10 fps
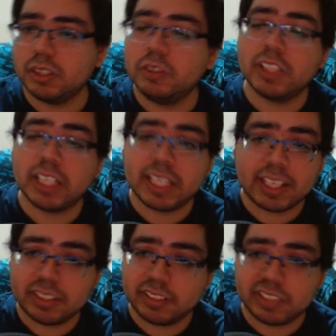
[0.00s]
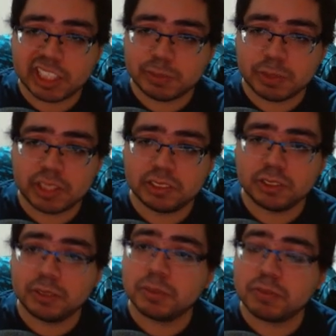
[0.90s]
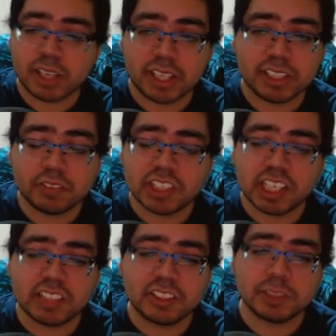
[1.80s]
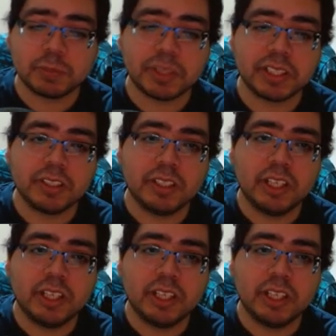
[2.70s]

You could get that in a text box too, but fine, have Chadley explain it.